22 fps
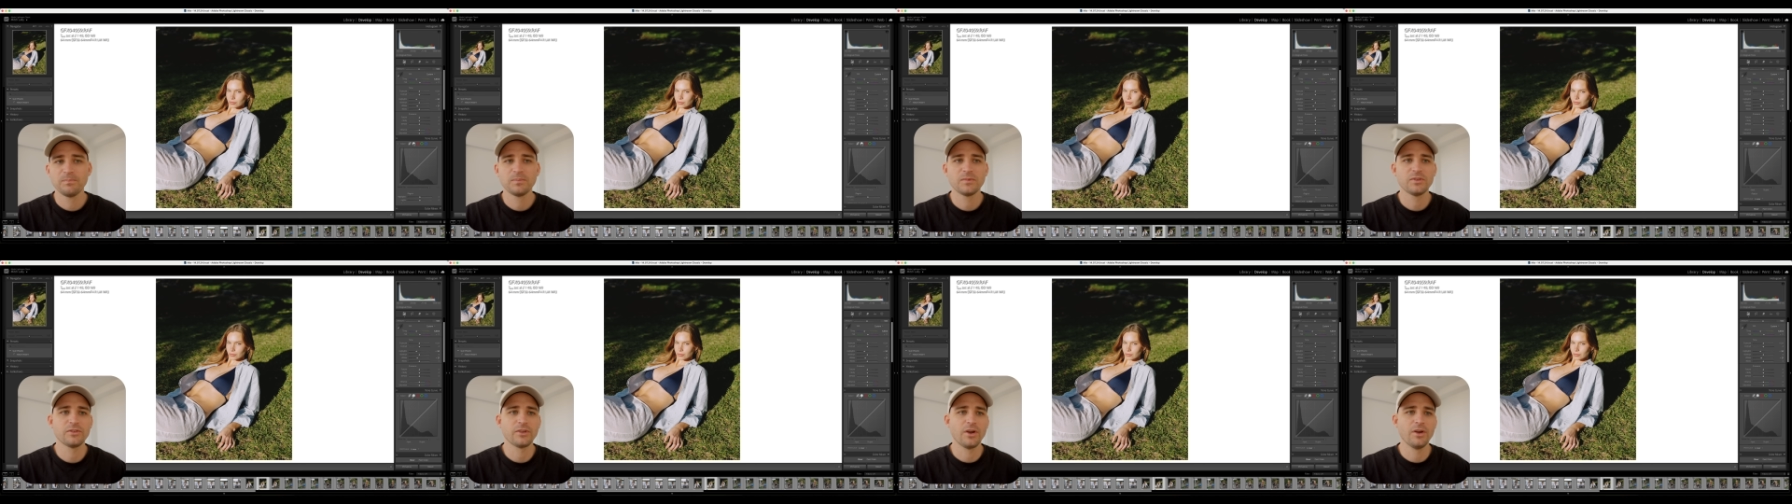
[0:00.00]

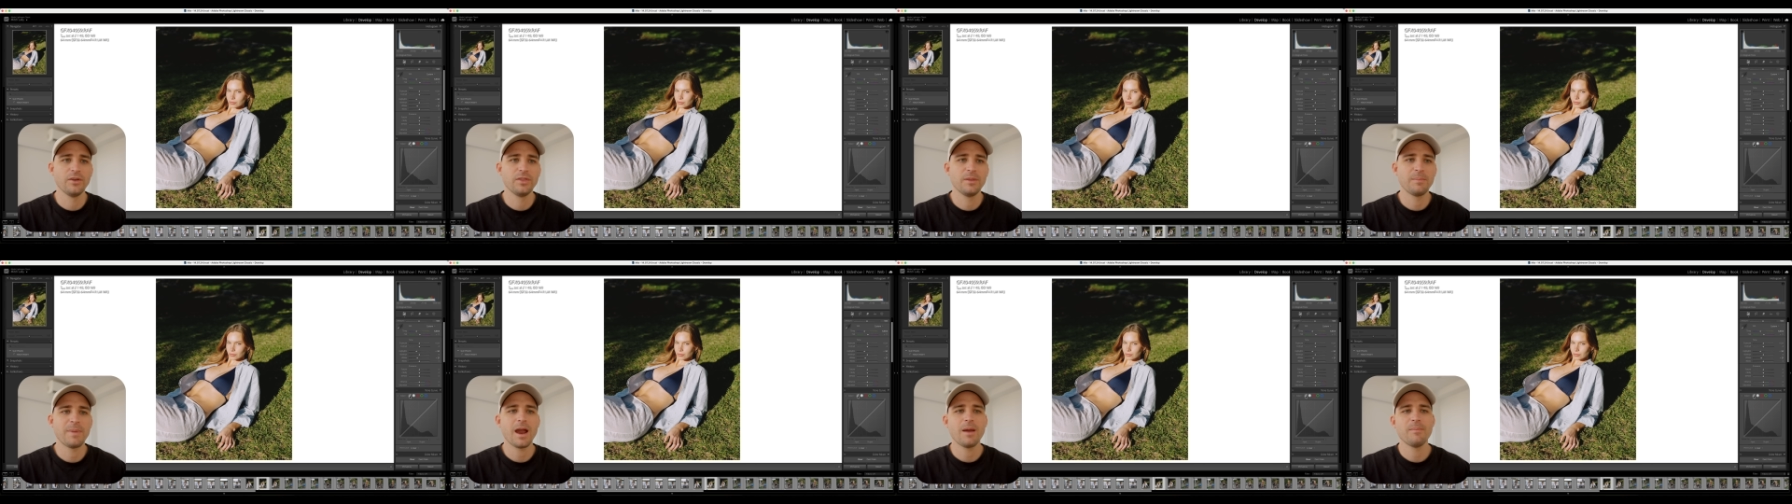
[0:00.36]
So
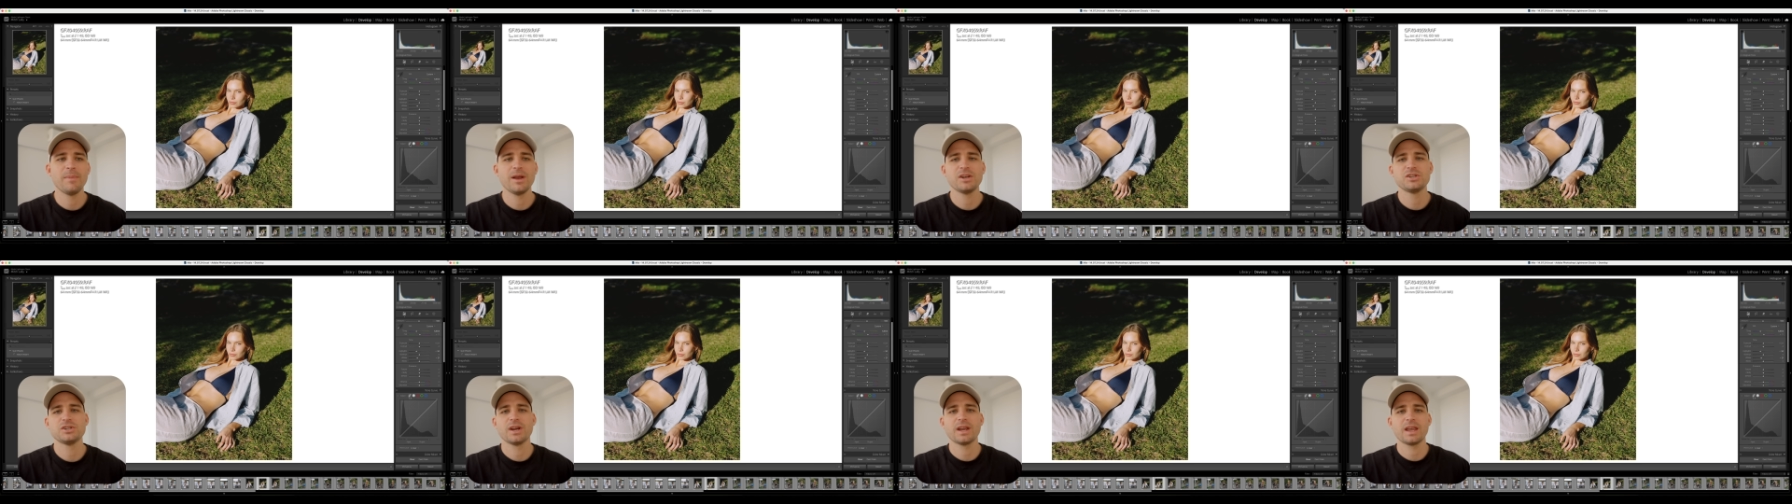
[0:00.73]
the
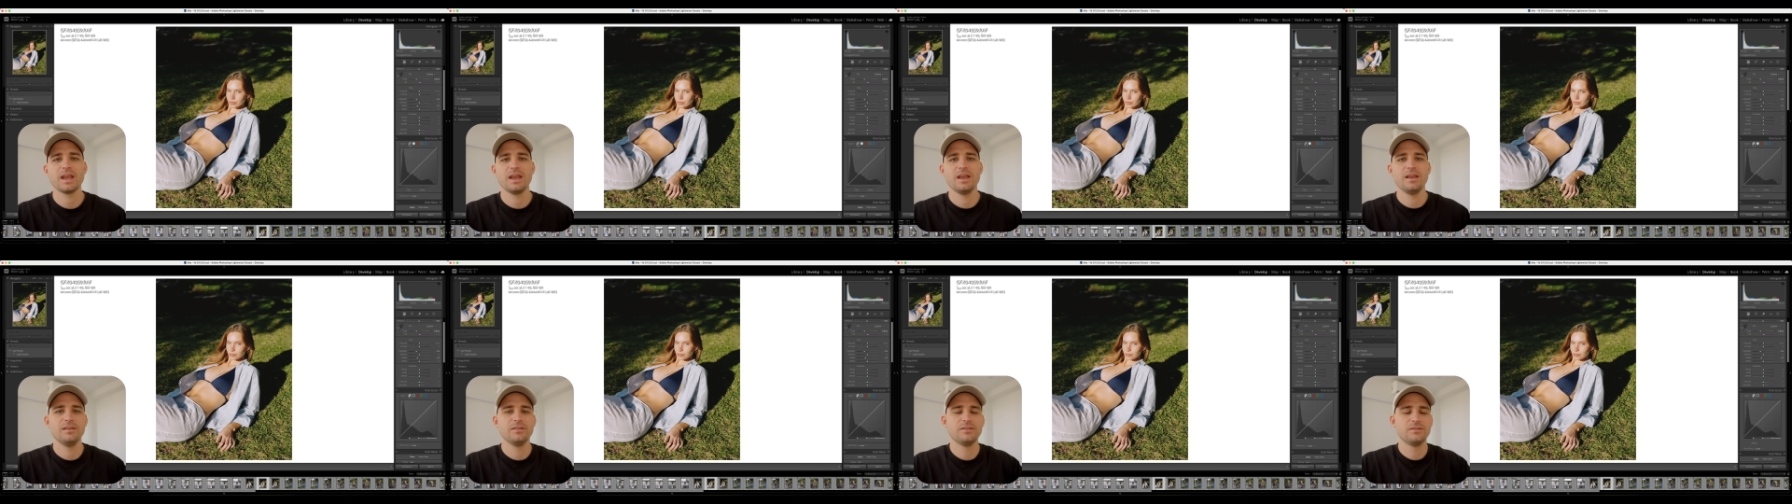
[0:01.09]
parametric
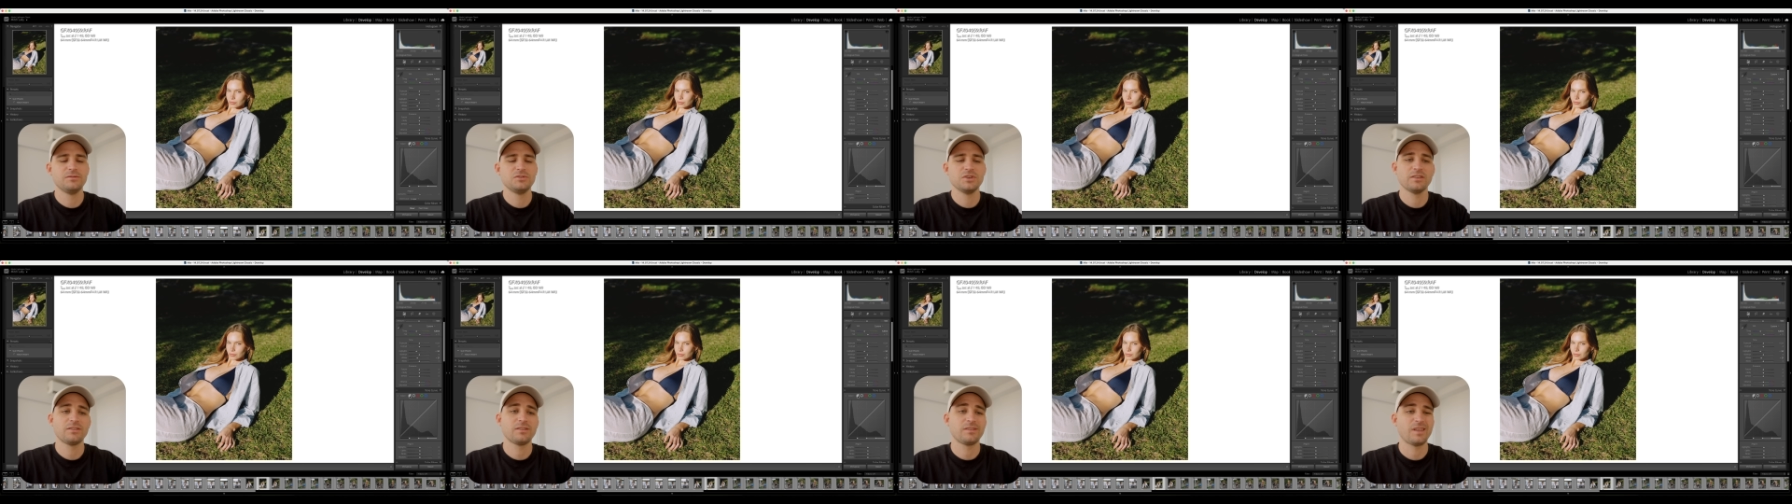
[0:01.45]
is
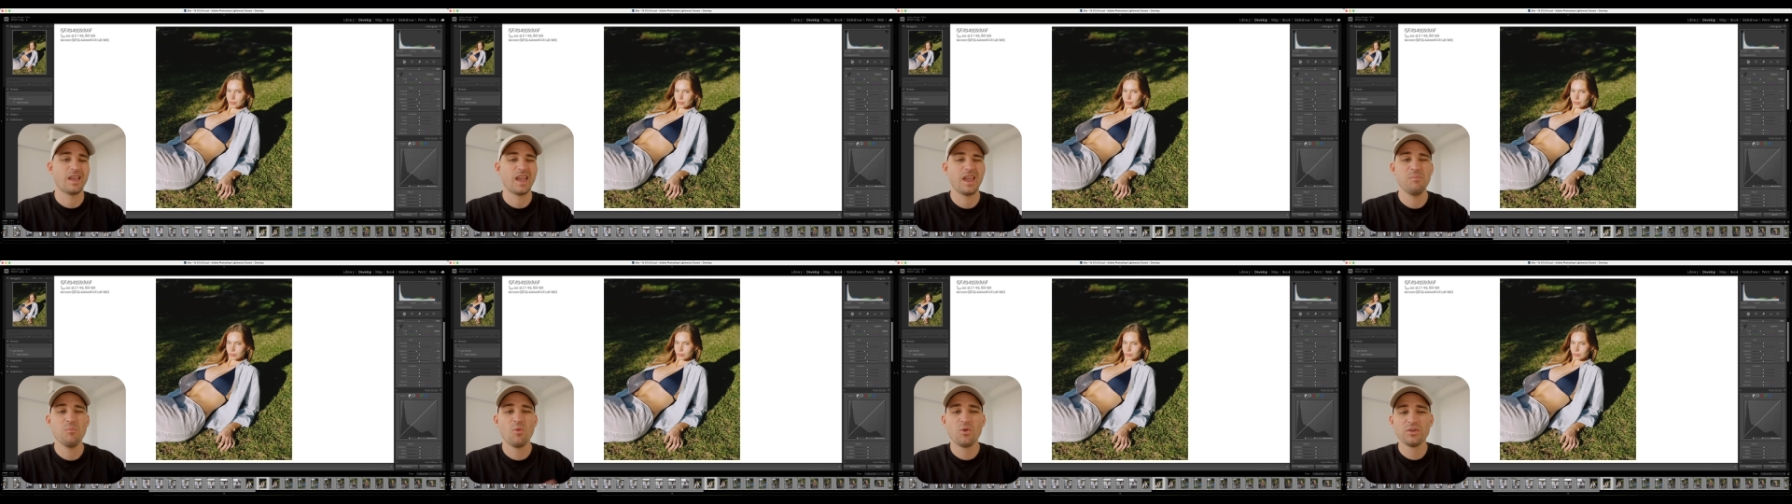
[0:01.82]
just
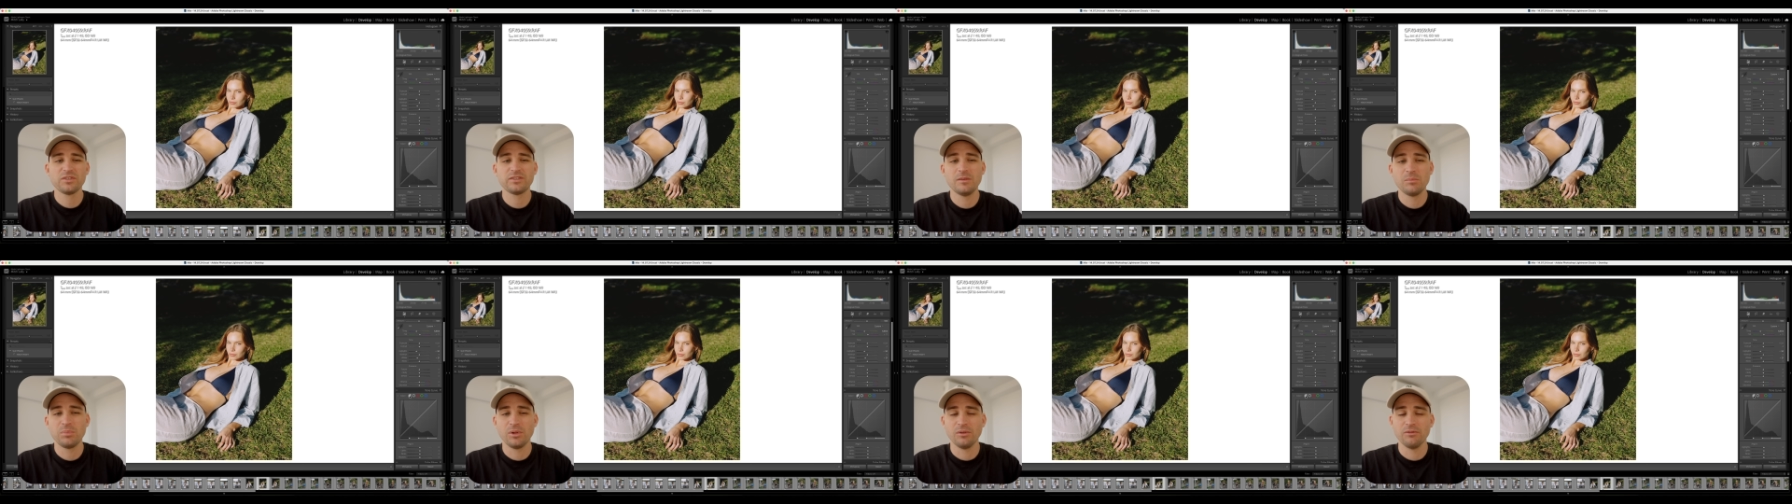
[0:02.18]
a more
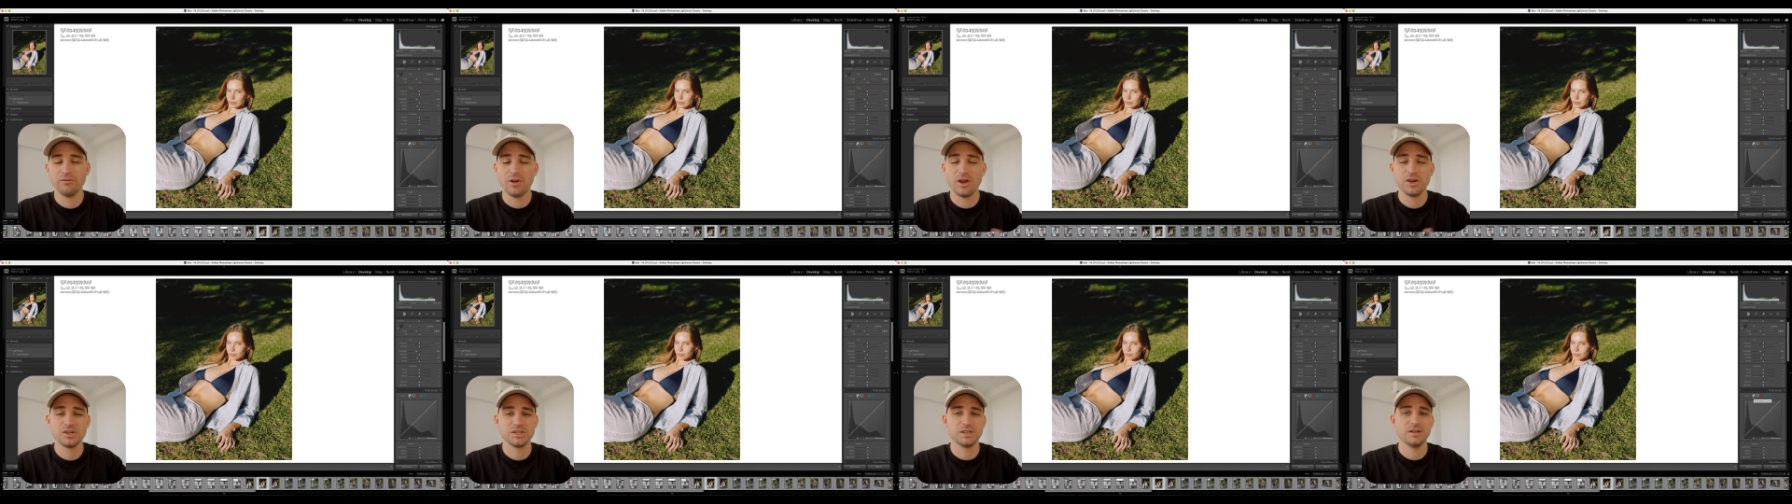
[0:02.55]
simple
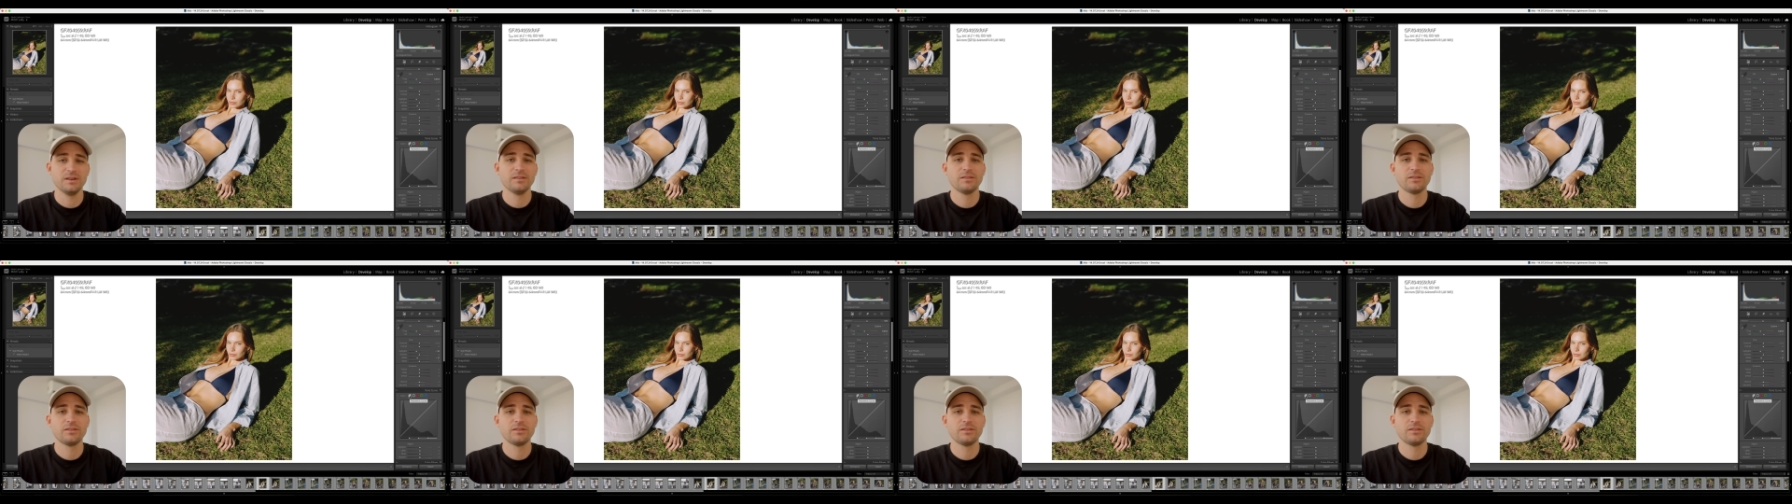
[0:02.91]
version.